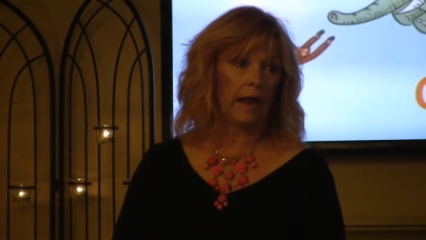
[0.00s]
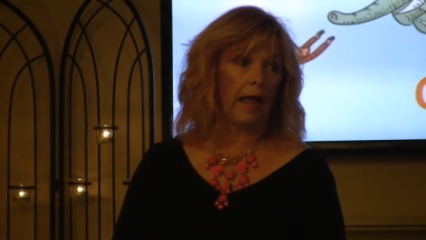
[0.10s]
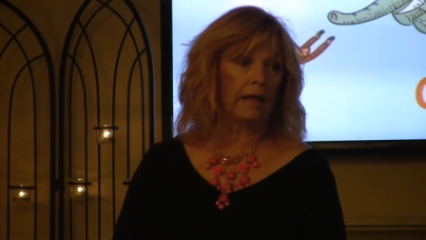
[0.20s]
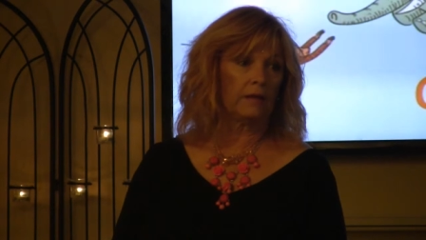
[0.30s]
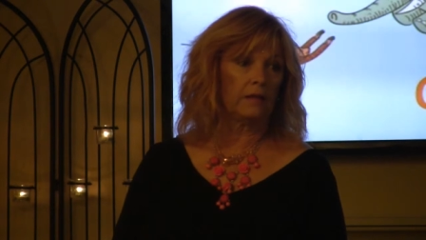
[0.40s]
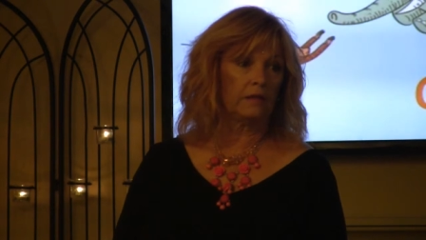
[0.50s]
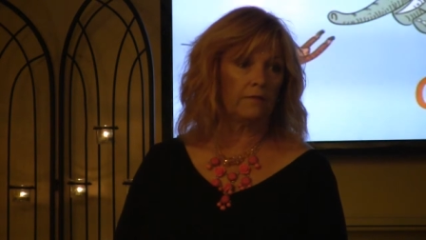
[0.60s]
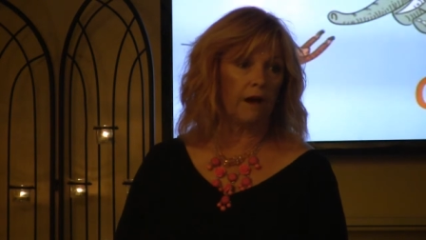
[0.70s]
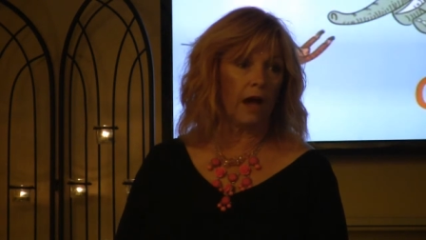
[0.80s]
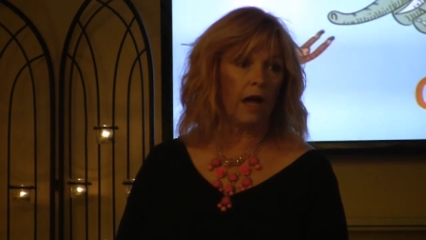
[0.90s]
And the
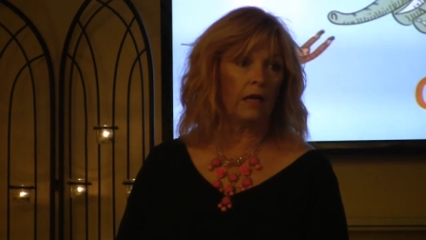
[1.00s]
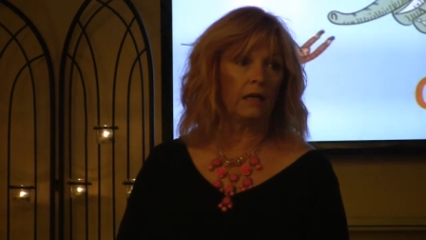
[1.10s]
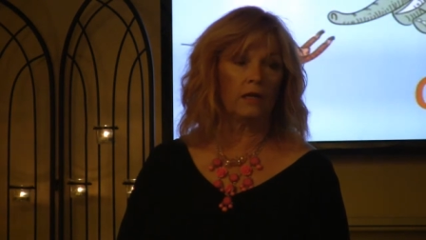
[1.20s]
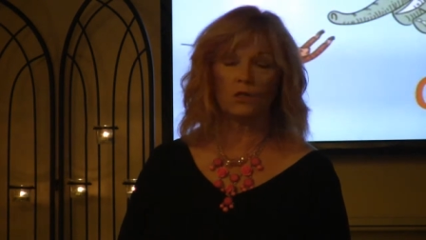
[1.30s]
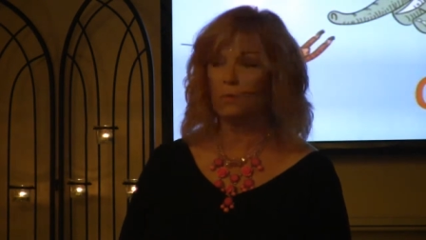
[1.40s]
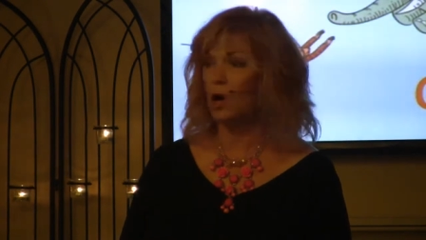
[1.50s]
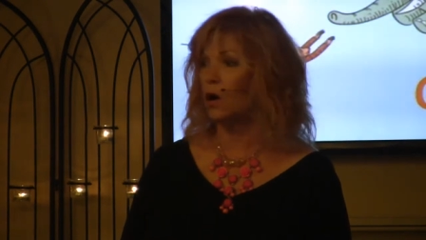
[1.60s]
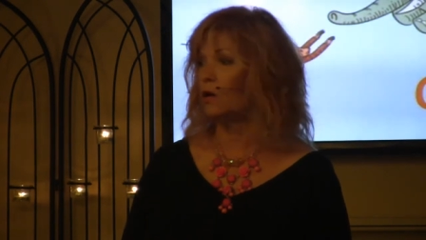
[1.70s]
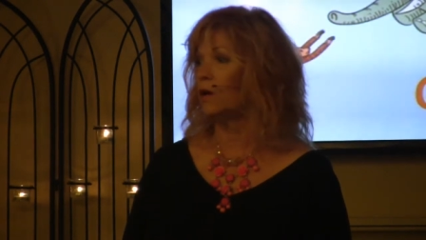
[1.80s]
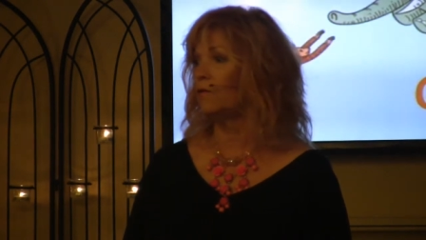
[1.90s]
divine is
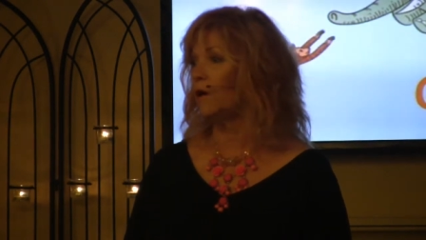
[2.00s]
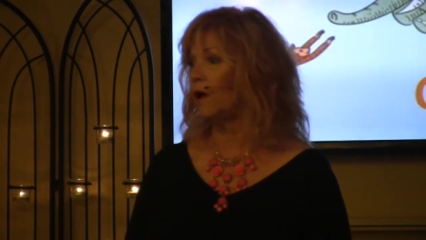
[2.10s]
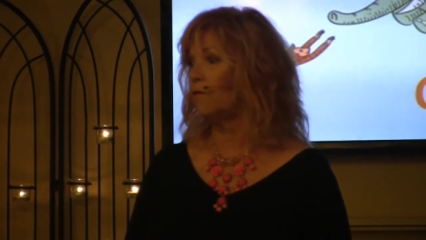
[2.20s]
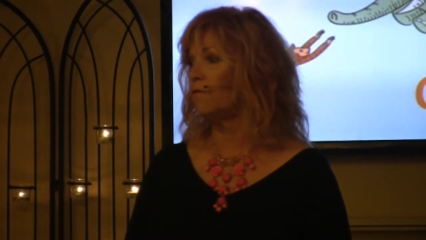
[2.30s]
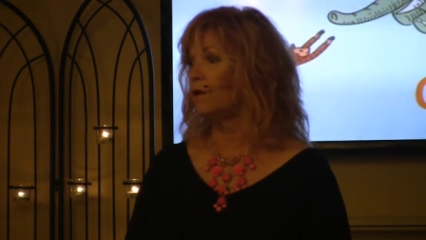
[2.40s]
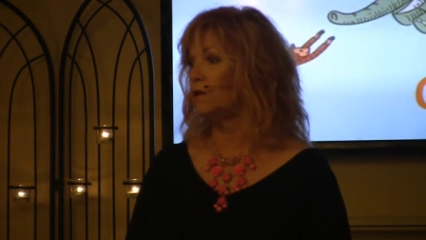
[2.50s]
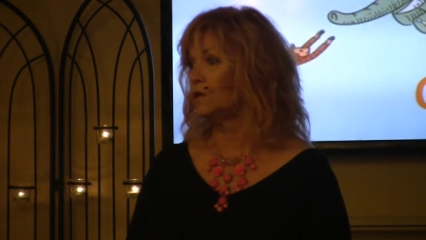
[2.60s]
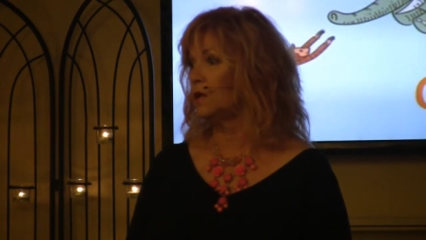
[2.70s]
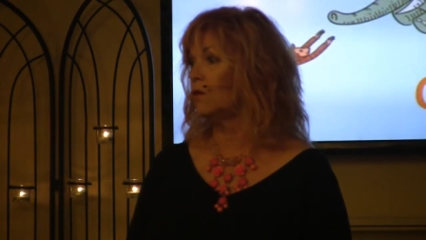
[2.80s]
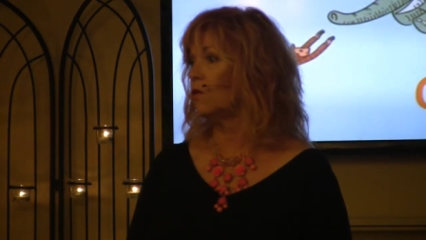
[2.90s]
part of every
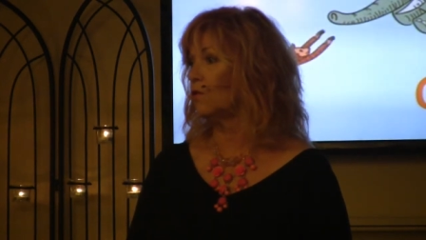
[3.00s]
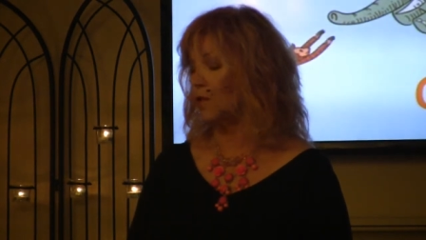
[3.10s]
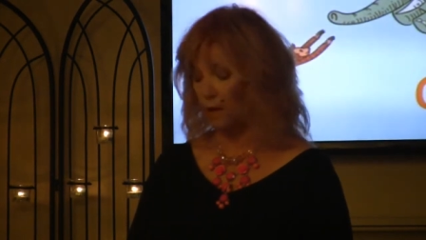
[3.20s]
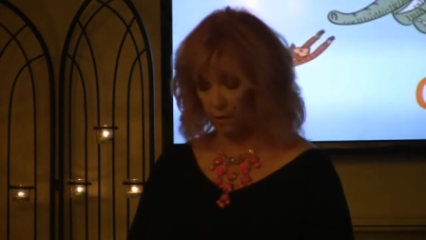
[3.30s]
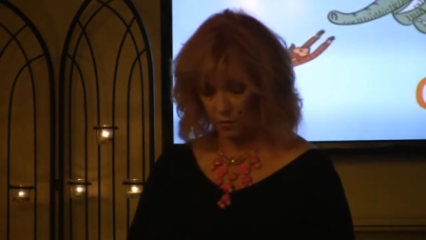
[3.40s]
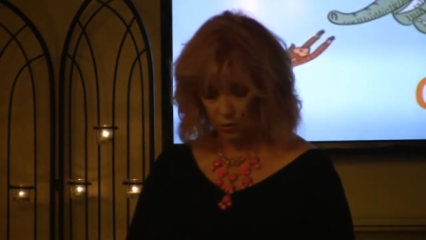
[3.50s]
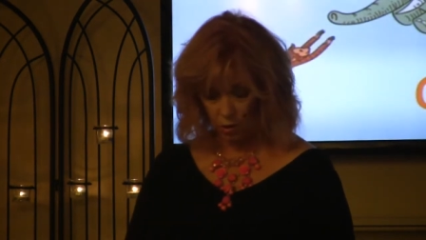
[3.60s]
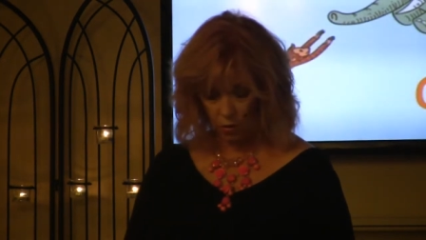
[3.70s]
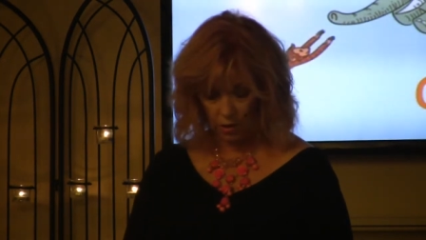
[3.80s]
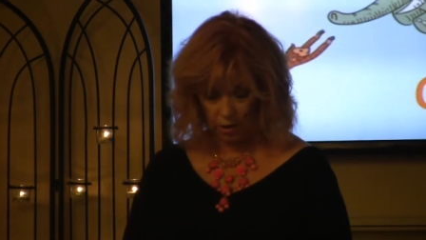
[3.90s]
single thing that's
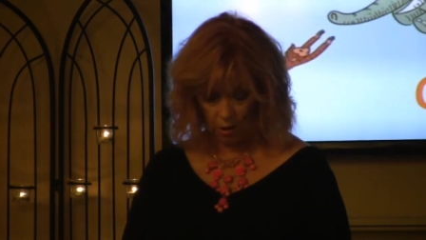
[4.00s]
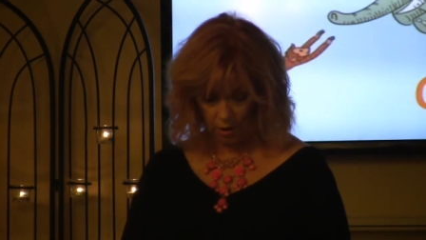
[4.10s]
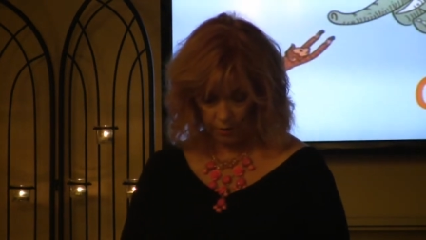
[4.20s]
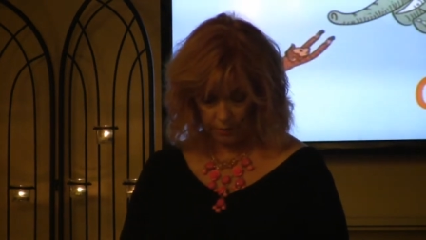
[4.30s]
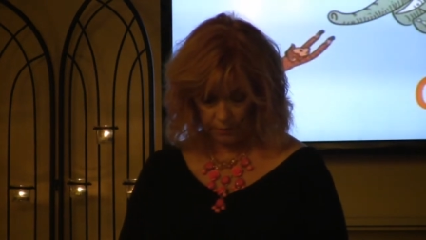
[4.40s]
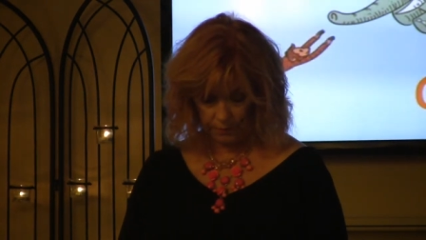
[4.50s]
going on.